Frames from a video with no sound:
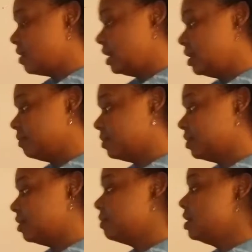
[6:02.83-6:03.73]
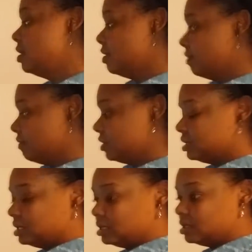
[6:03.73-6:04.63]
hand rub
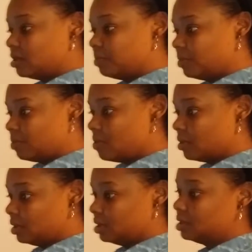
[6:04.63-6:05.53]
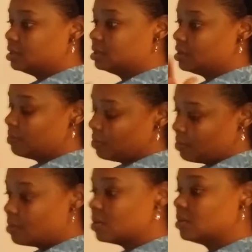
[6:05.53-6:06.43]
versus the soap and water. The soap and
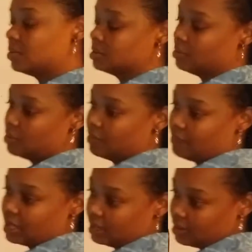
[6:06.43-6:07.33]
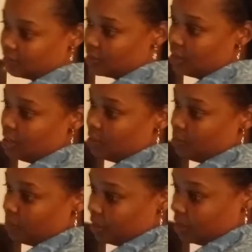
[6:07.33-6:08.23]
water was more effective
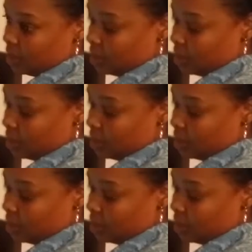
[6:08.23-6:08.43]
with